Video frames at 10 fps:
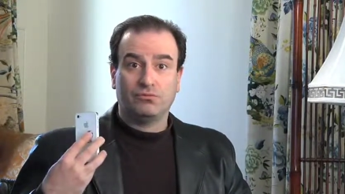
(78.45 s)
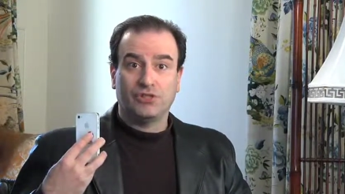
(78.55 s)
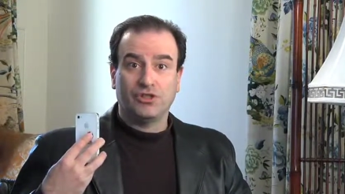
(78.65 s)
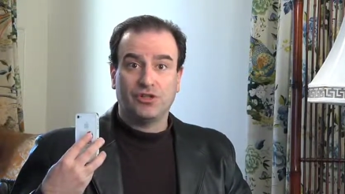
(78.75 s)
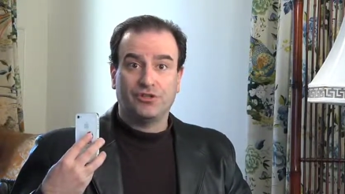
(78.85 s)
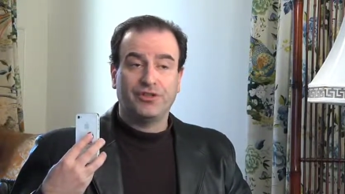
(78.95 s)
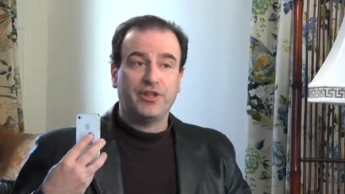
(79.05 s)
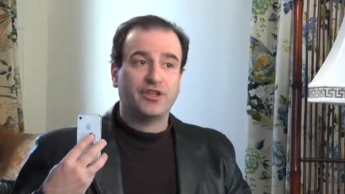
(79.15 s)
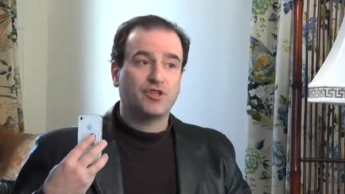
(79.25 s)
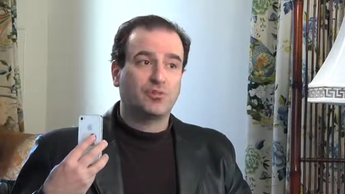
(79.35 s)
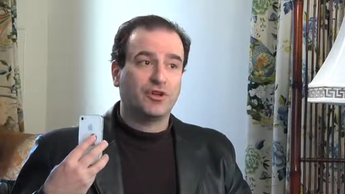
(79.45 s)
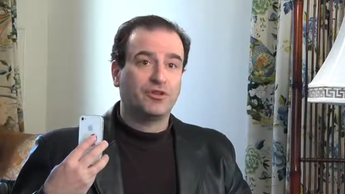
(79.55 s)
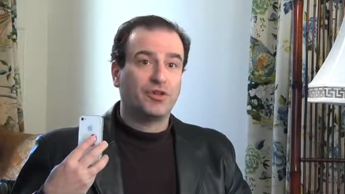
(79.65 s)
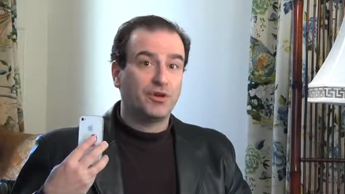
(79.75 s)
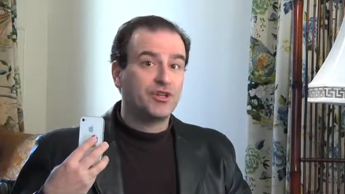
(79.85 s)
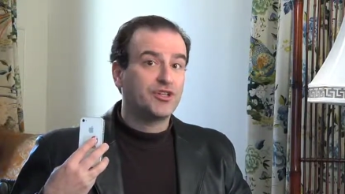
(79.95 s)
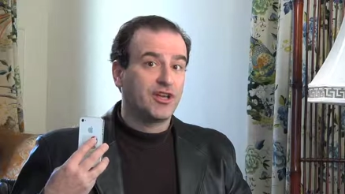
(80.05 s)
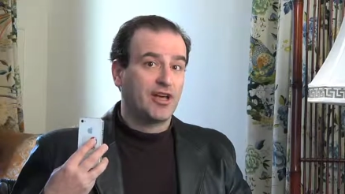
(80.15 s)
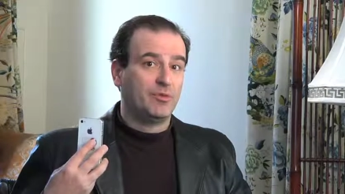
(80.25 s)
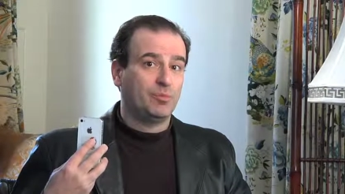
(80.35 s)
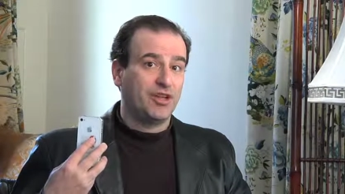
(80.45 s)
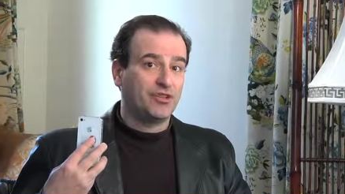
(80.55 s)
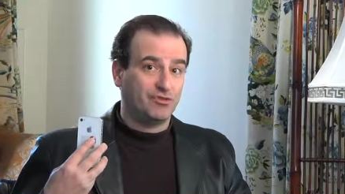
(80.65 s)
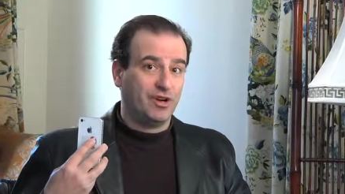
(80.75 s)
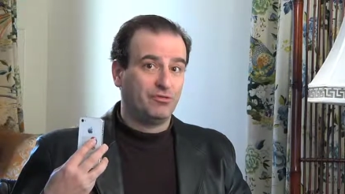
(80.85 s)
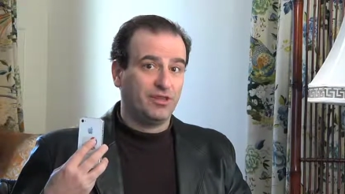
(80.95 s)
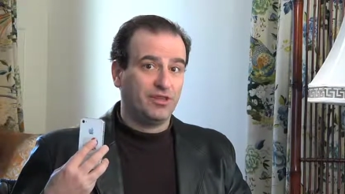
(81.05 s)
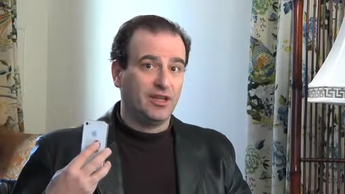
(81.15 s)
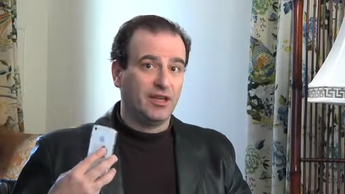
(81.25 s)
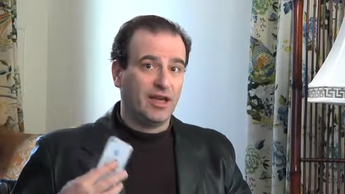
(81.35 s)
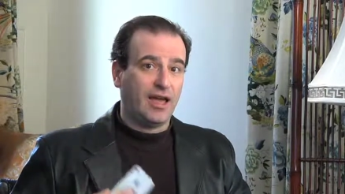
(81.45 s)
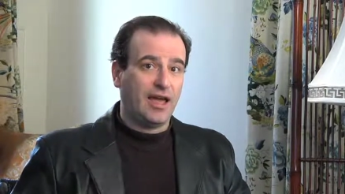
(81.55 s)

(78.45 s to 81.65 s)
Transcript: these little things, but there is a time and place for everything.